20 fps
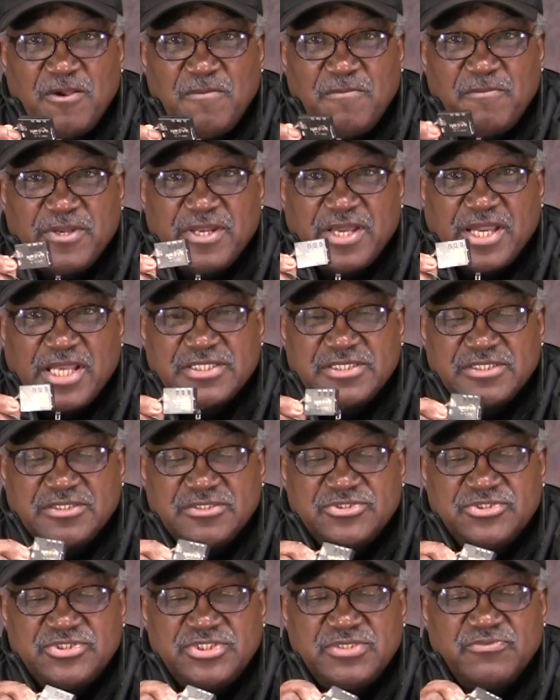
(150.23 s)
But I got the
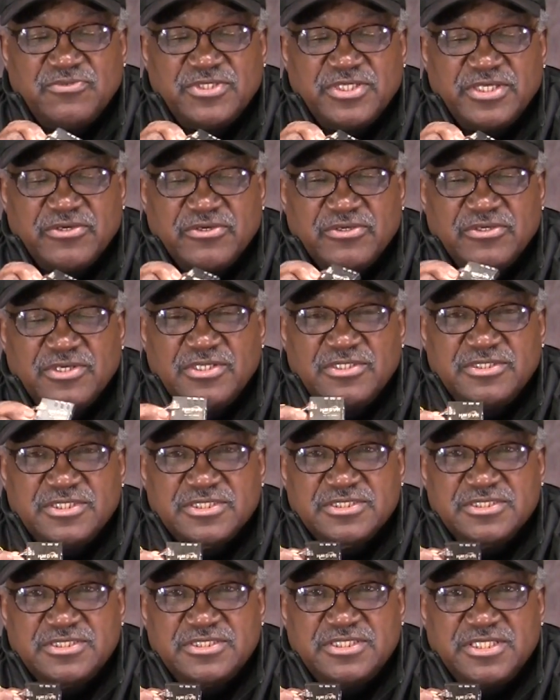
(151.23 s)
little cheap one here
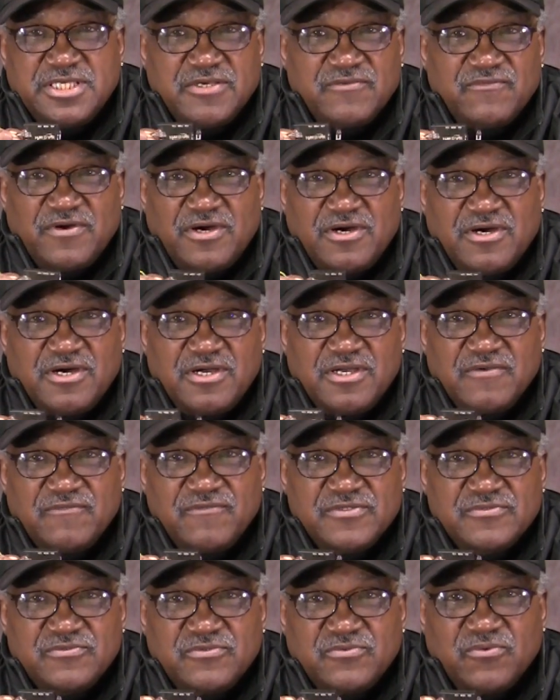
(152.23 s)
just to see if
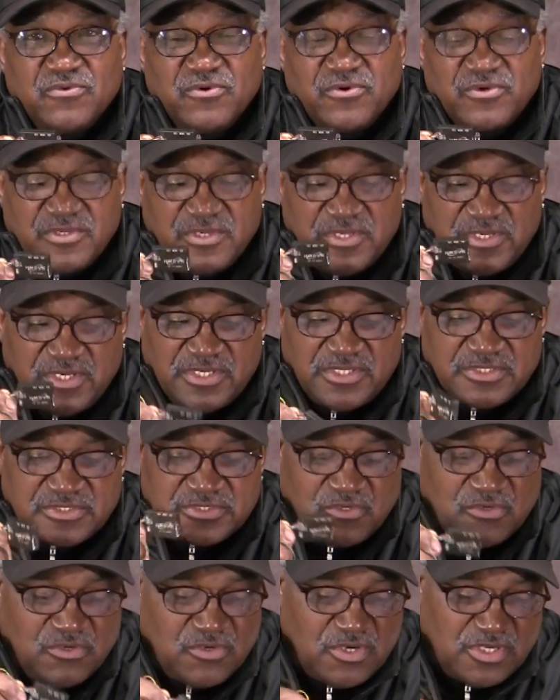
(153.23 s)
this would work.
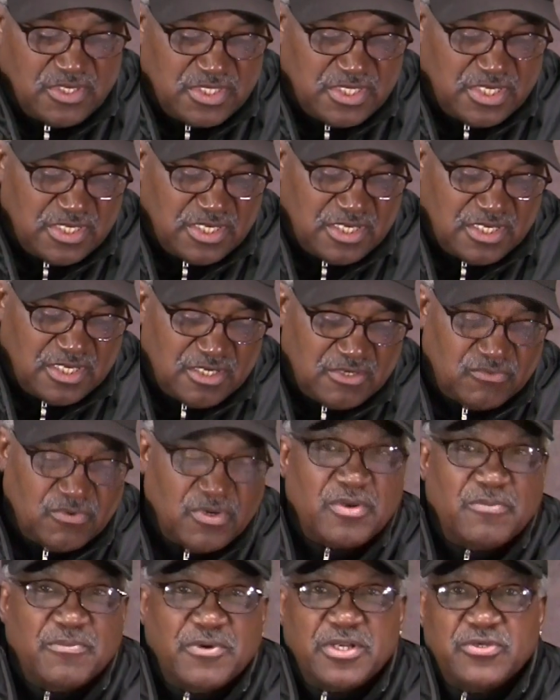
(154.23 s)
So
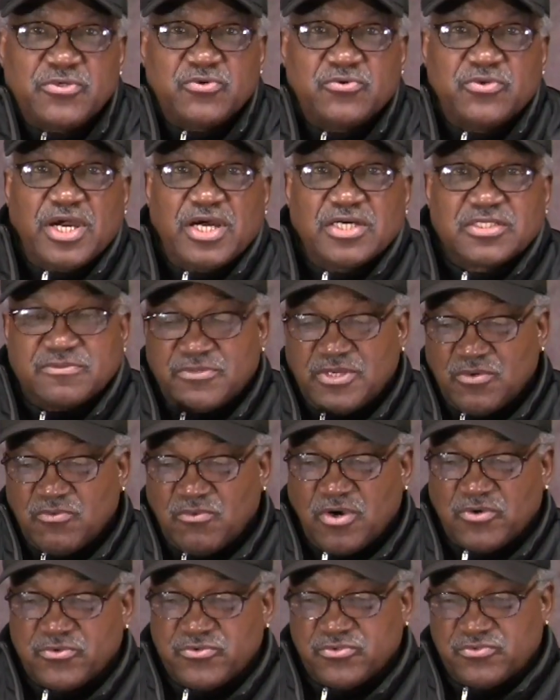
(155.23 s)
what I'm going to do now is I'm going to
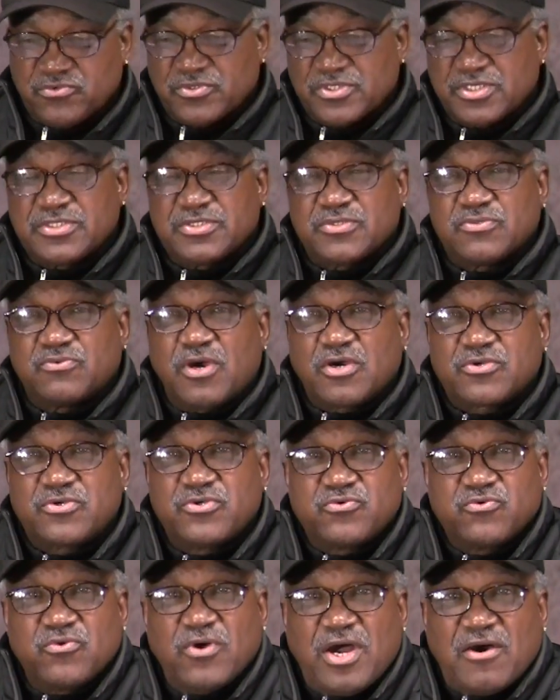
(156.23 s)
walk you through this, walk
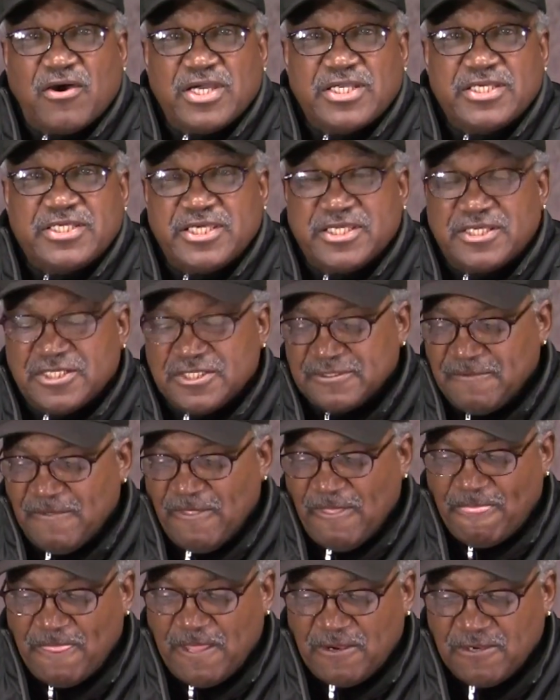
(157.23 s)
you through how I did it.
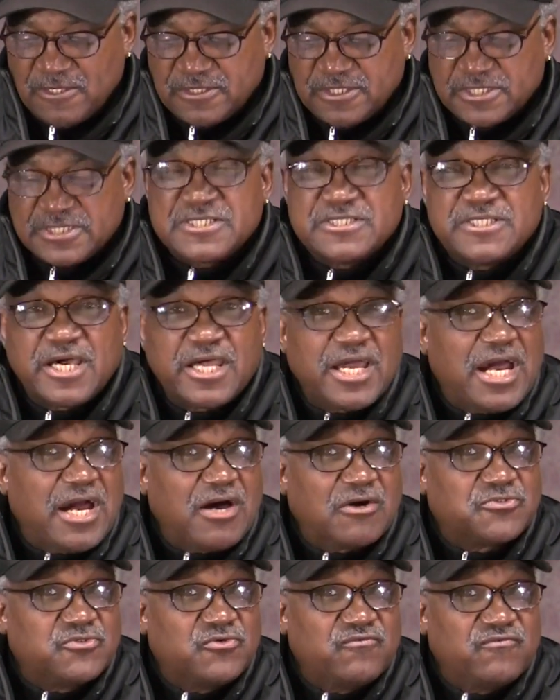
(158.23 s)
Now, this is not a
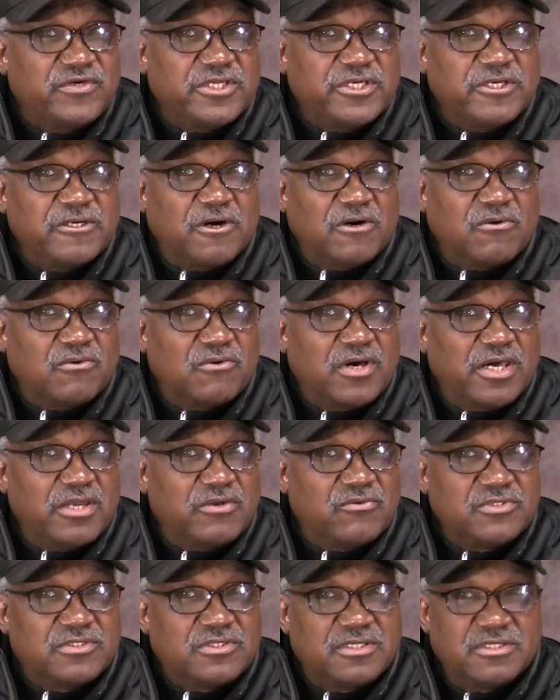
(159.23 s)
how-to video. I
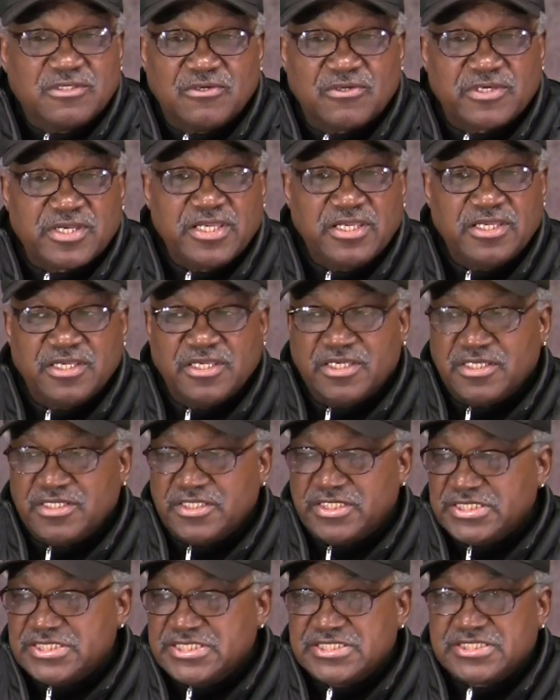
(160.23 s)
don't want to, okay?
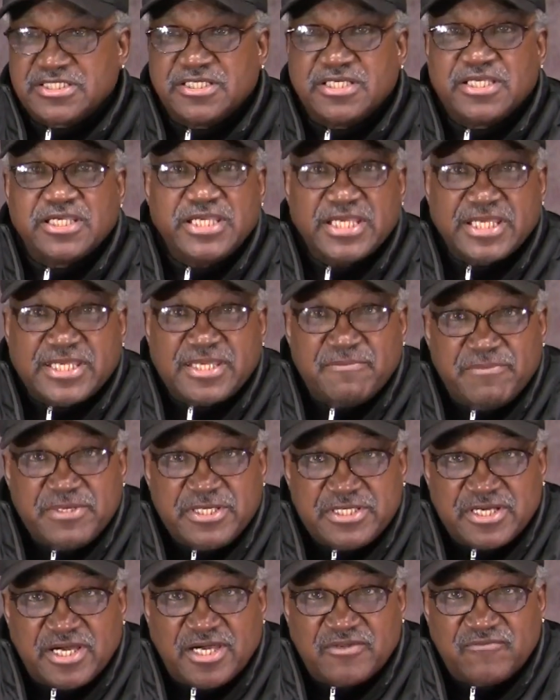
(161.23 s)
This is a it can be
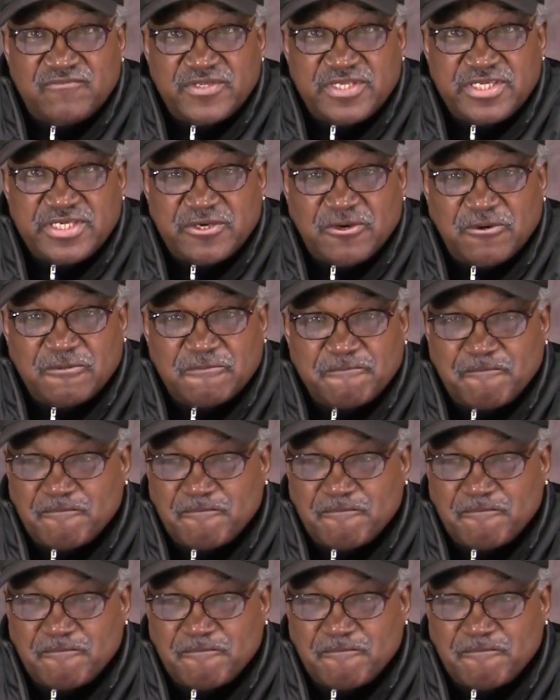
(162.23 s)
done video.